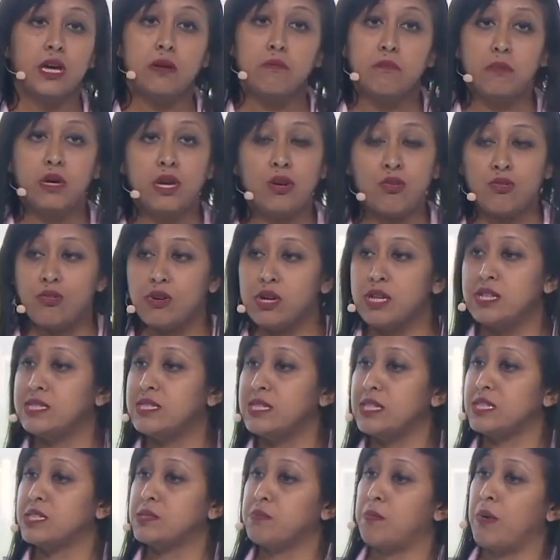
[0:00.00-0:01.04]
minerals,
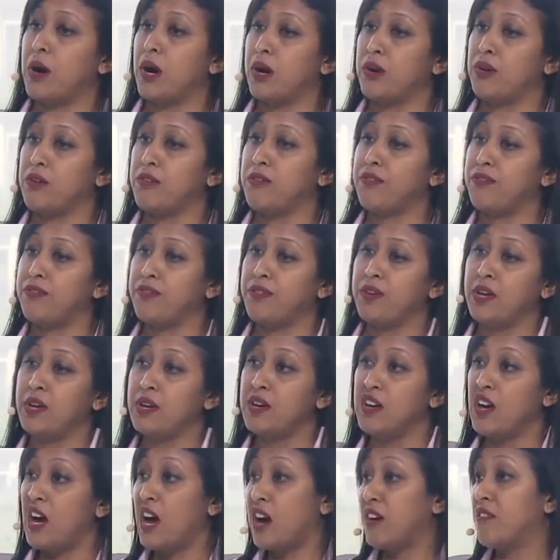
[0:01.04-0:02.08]
it's part of
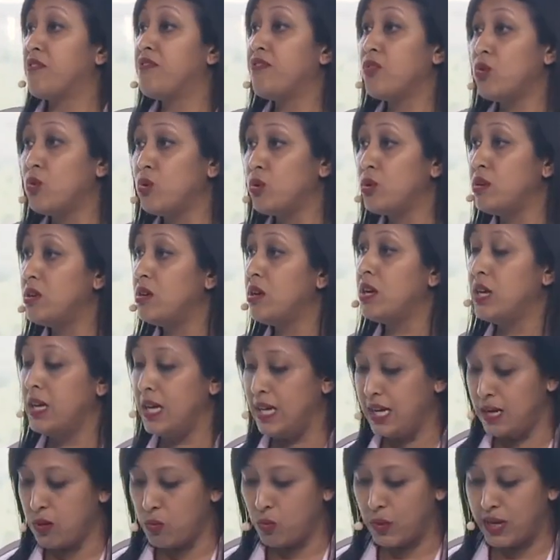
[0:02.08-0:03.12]
our food
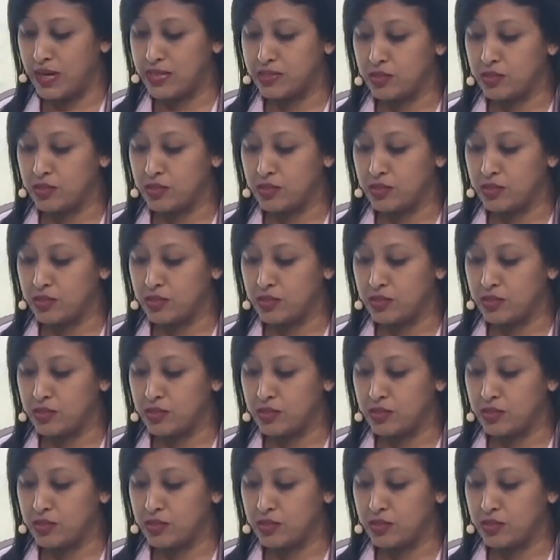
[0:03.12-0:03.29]
in a way.